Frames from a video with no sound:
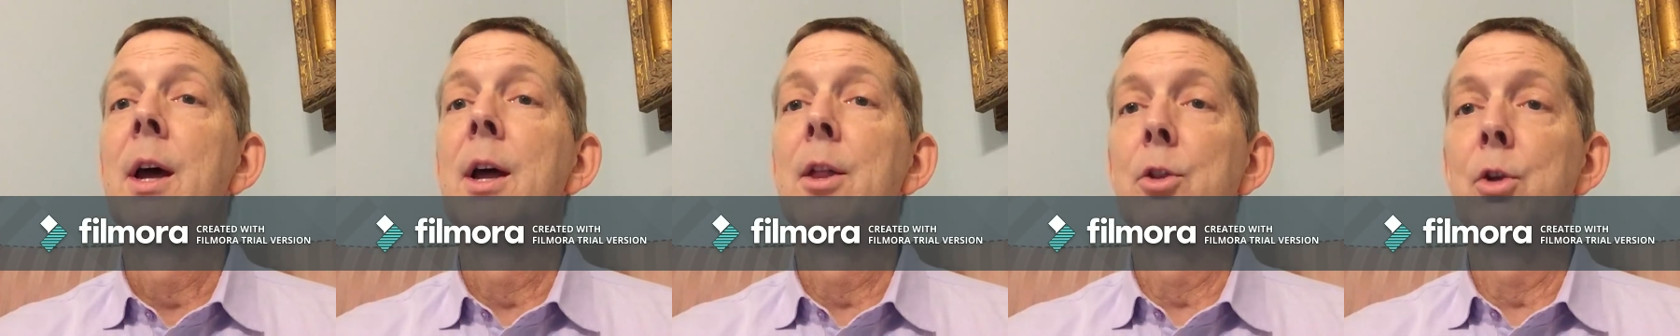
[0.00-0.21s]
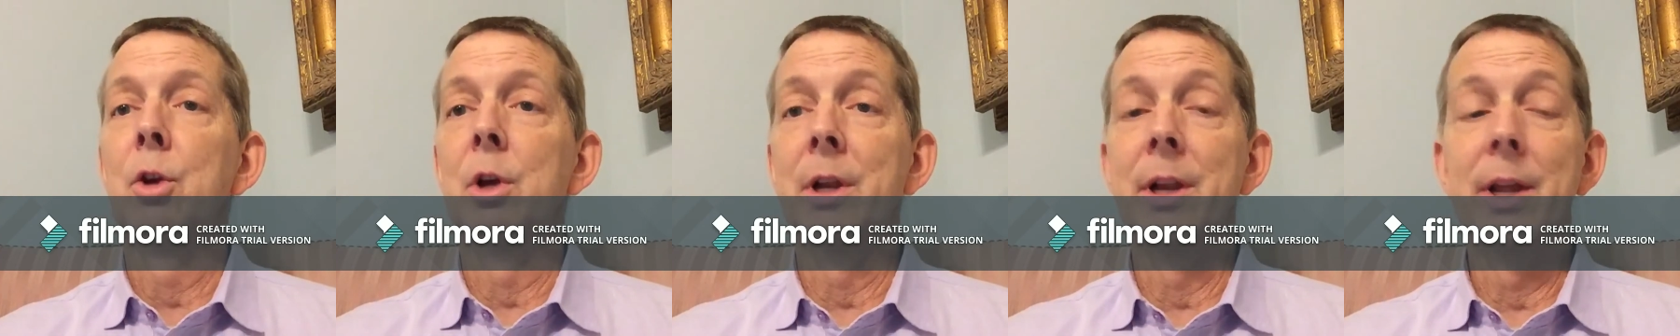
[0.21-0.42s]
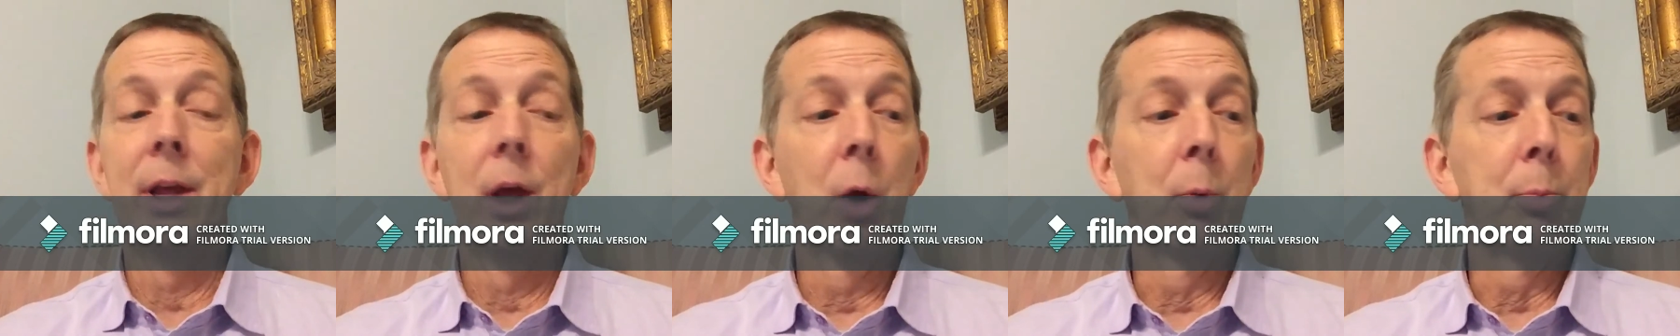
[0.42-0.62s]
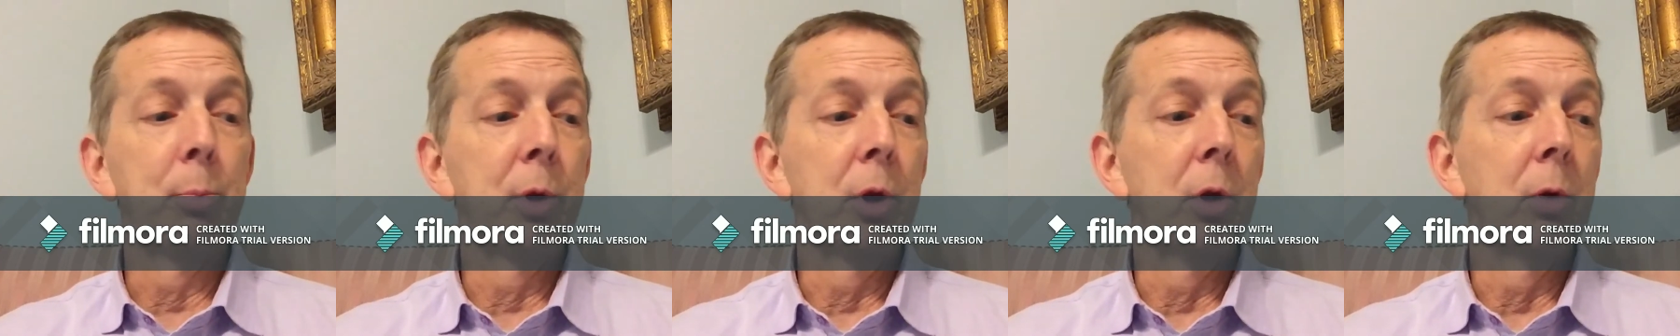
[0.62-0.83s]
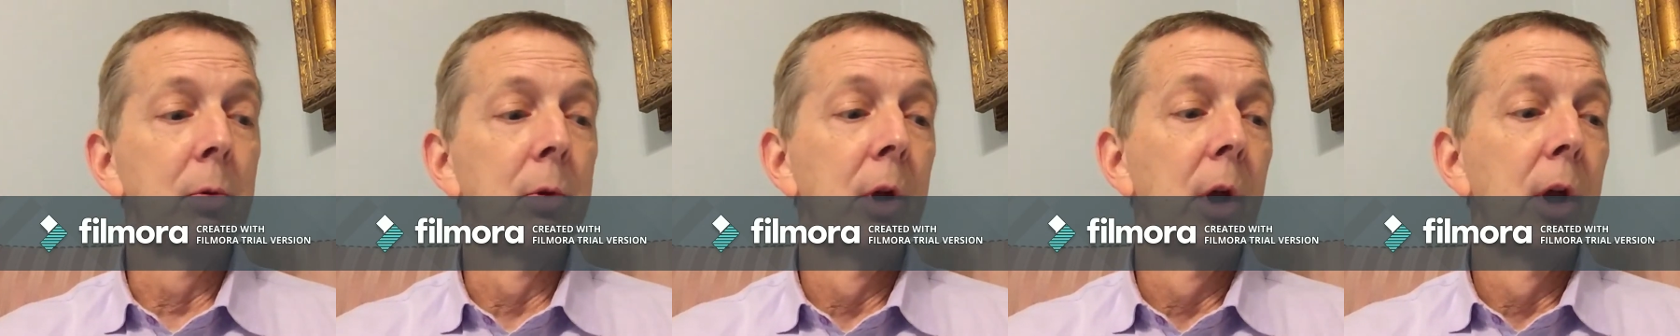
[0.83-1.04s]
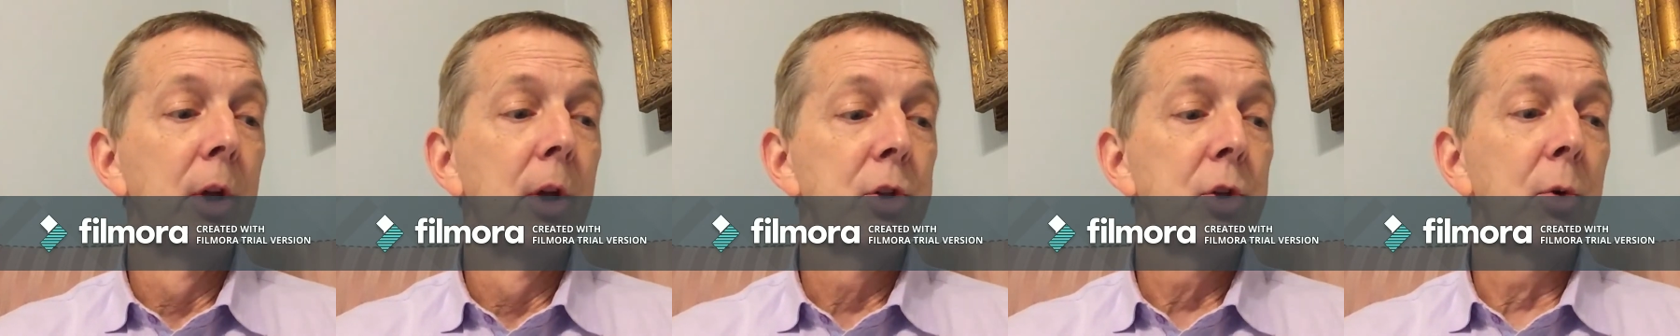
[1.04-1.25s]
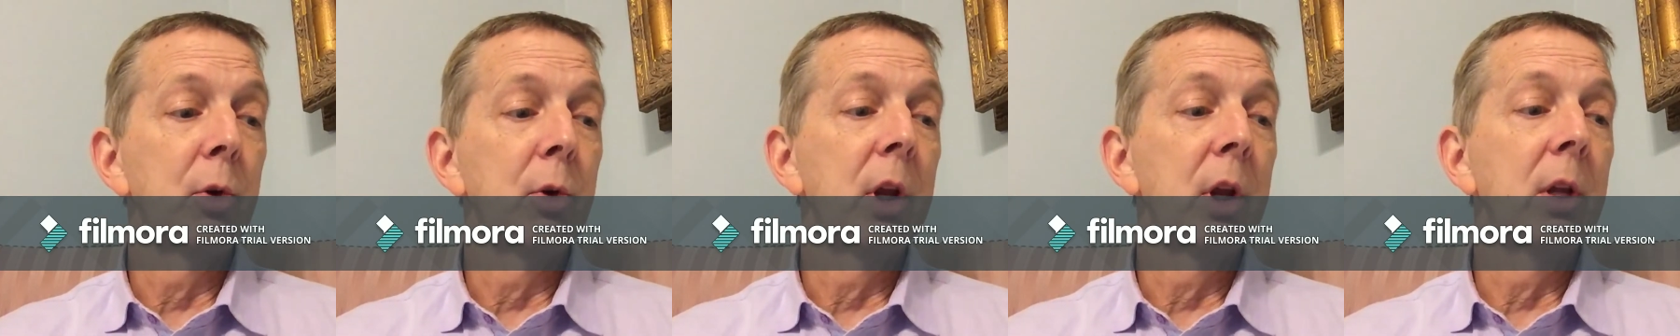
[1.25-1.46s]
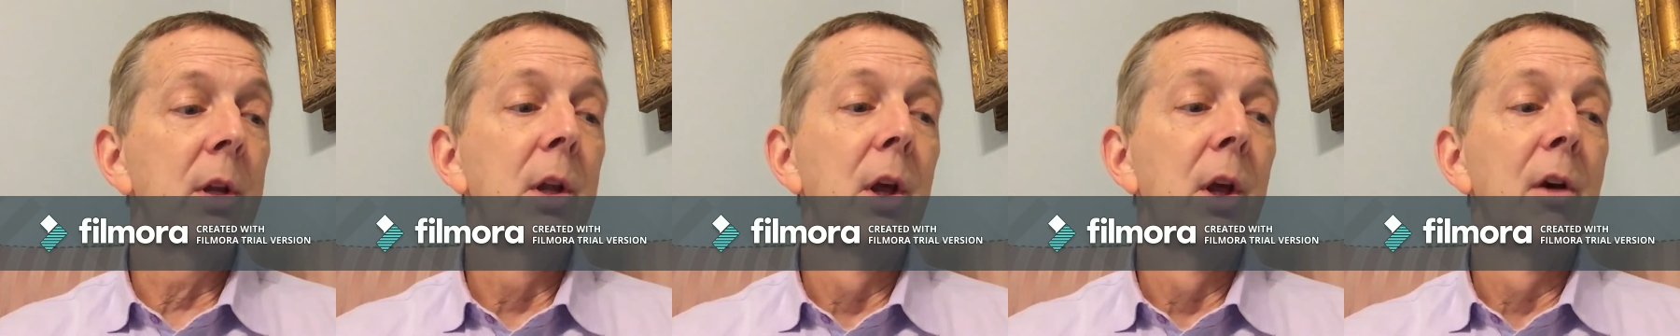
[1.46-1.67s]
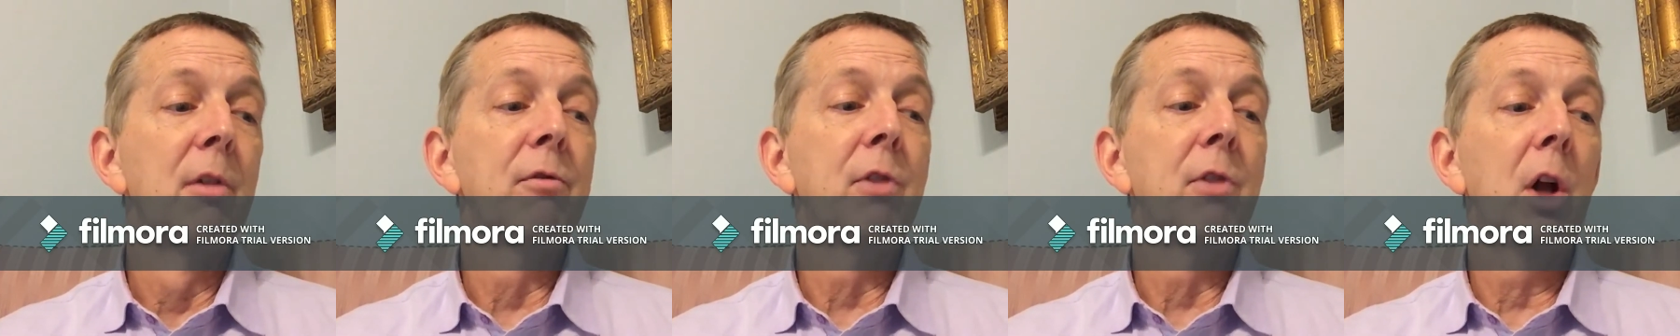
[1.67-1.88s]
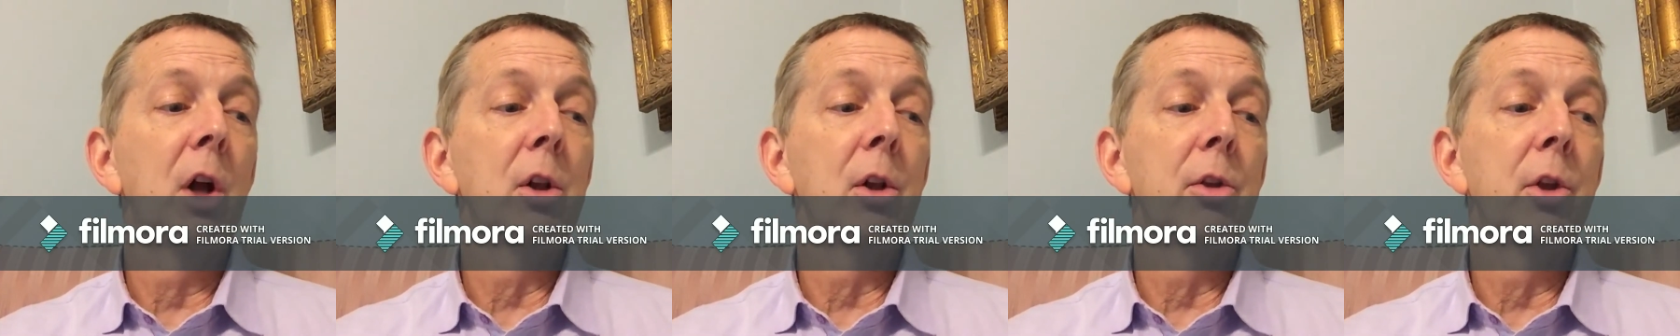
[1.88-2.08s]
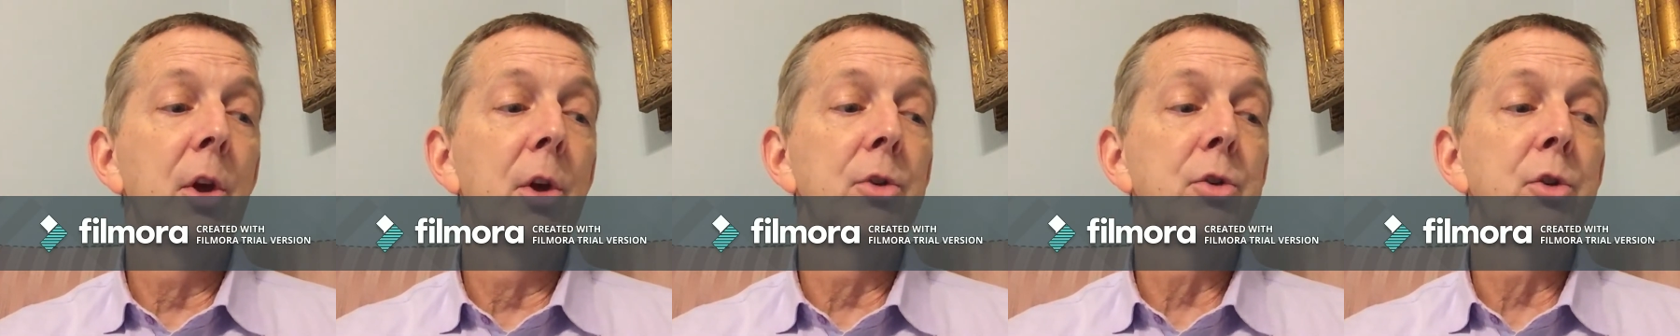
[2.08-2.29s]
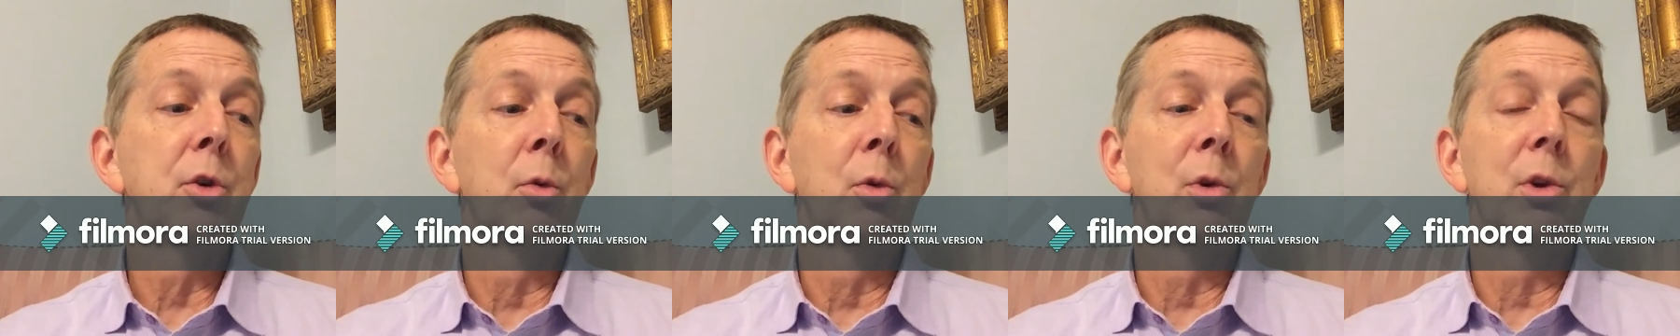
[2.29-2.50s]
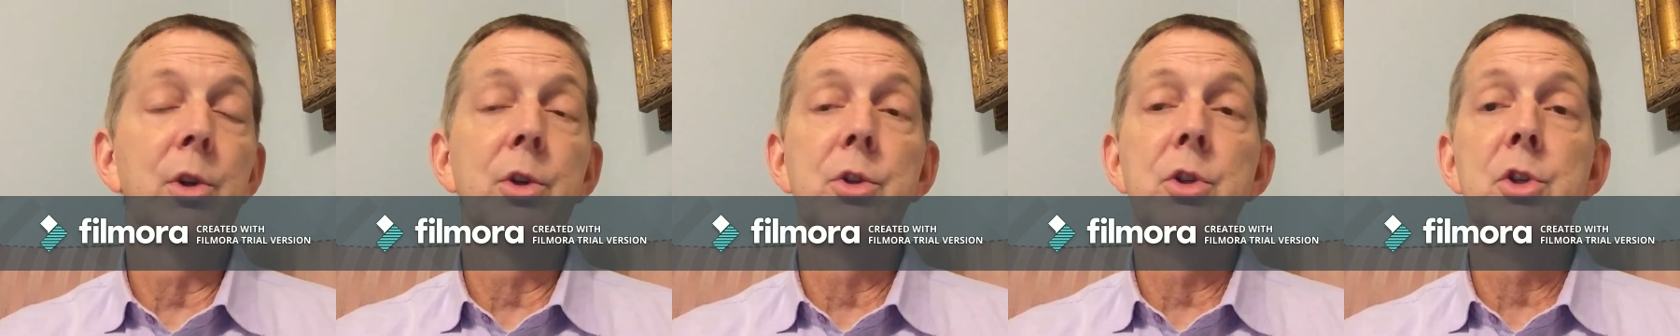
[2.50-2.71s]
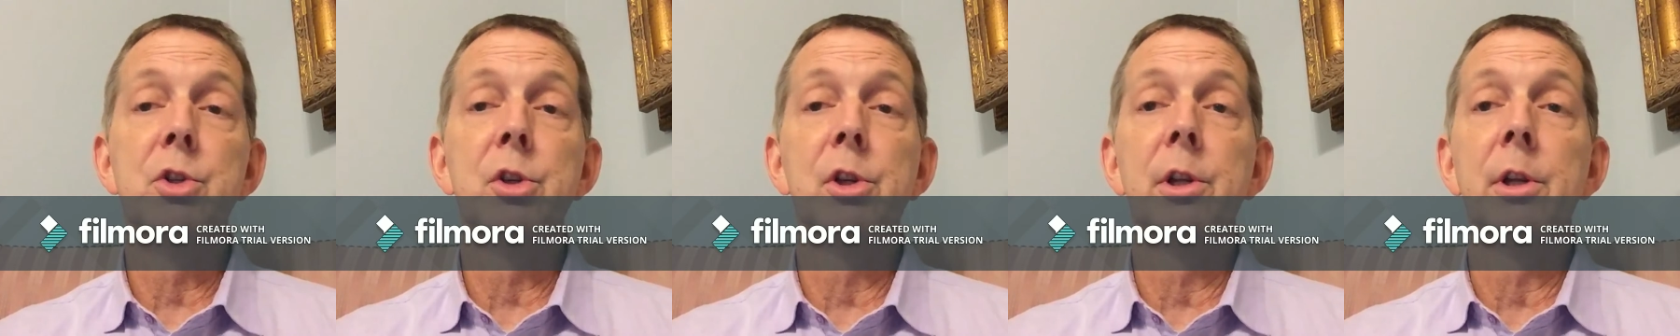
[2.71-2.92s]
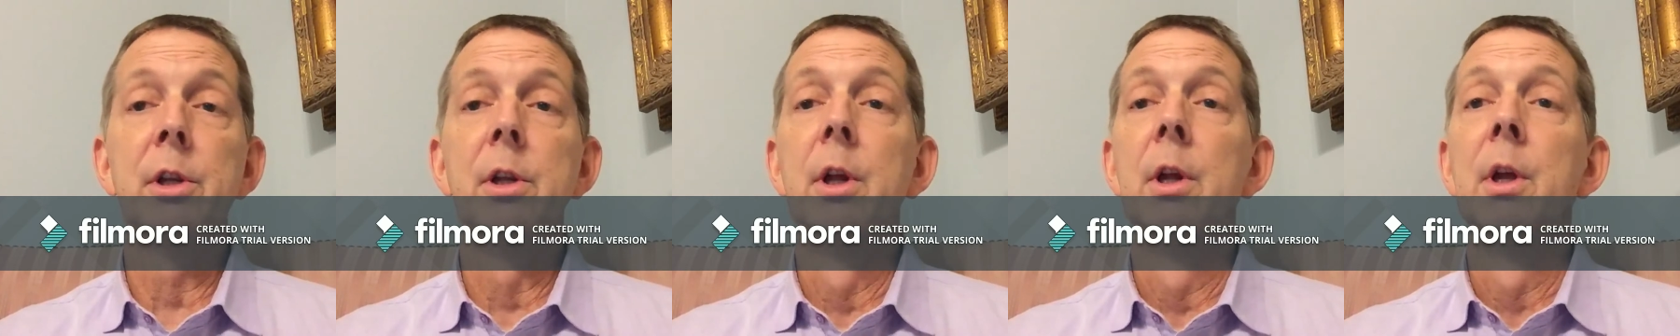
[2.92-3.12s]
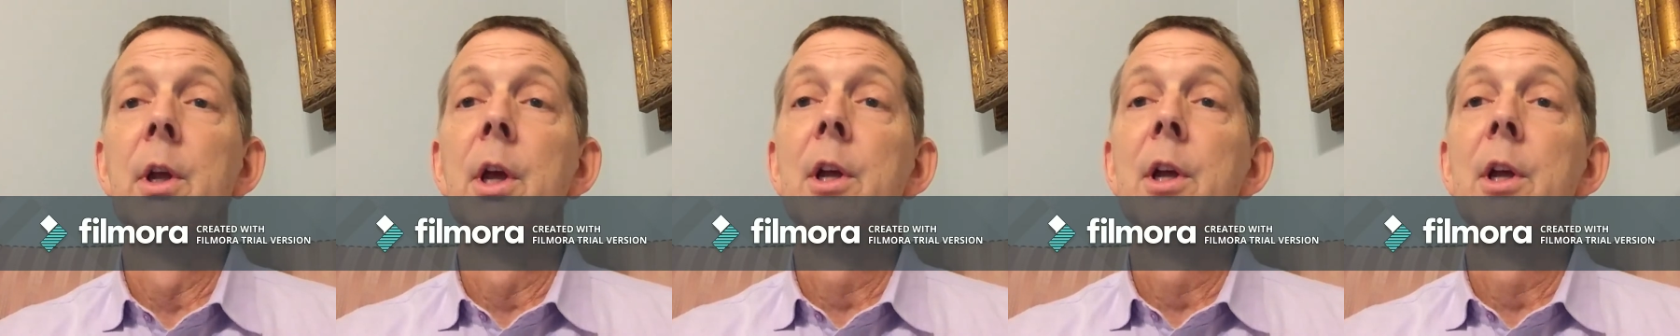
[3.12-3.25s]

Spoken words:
and they're going to help you. So again, follow those religiously.